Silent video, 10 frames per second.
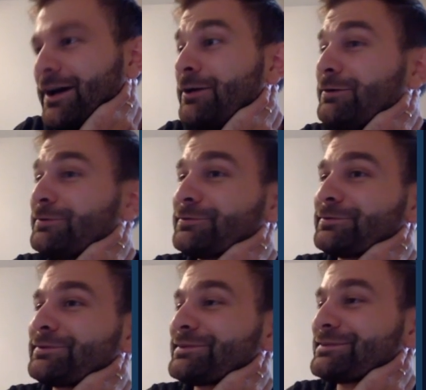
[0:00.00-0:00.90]

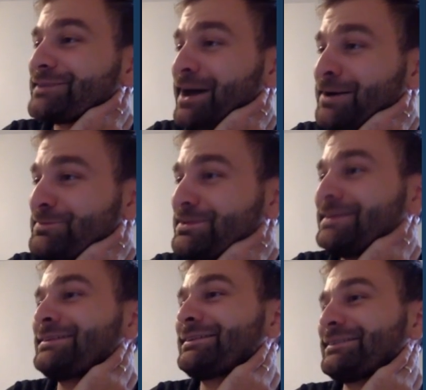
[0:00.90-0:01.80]
Oh,
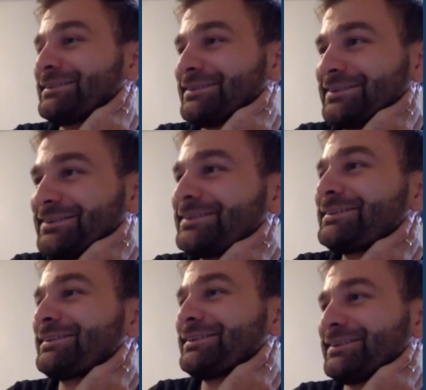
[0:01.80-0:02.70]
zombie.
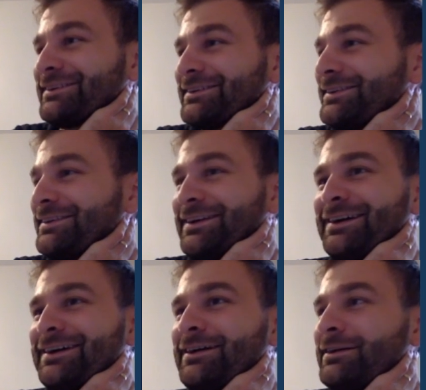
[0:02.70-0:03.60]

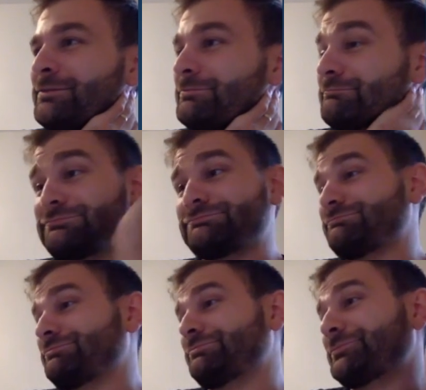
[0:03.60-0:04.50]
Yeah.
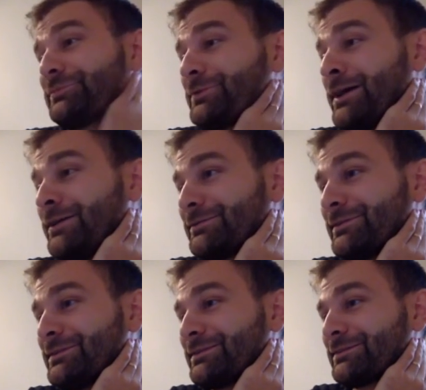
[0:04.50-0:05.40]
Wow,
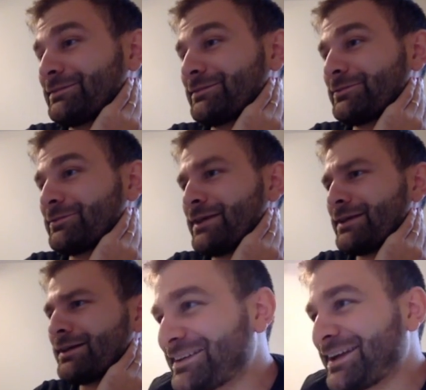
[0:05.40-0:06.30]
this is
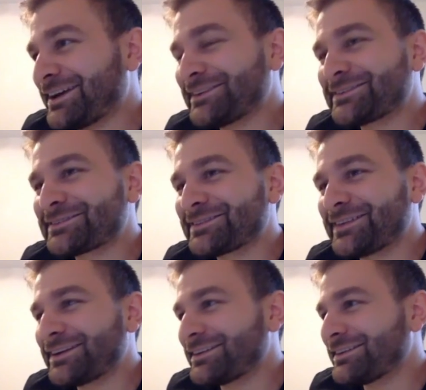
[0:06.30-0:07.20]
great. And the character is
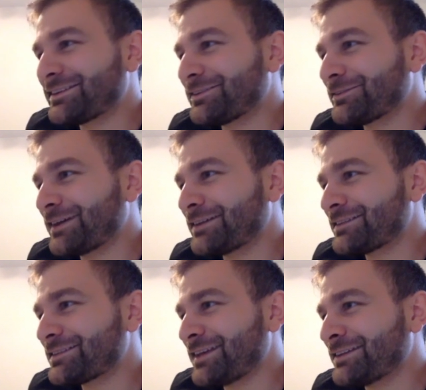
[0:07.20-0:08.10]
like, got
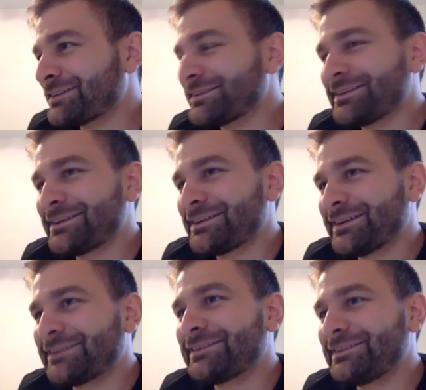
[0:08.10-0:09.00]
skin.
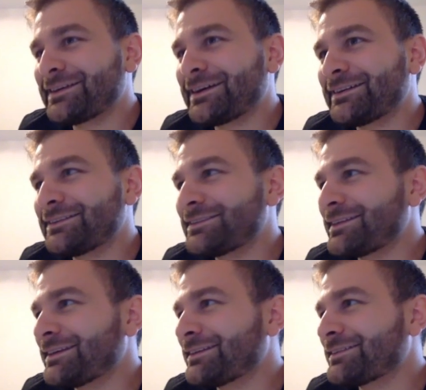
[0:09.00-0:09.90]
And he's got
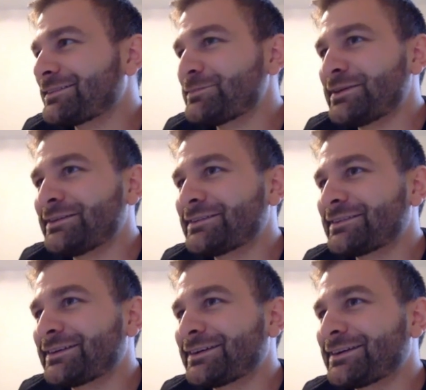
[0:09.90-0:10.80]
skin as the base.
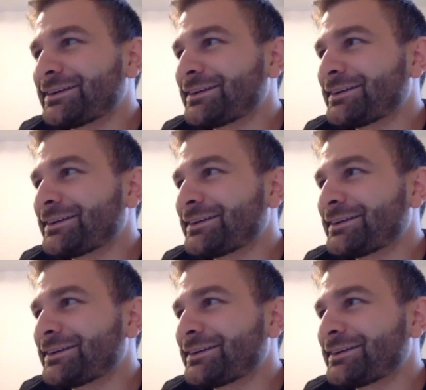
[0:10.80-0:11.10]
Like,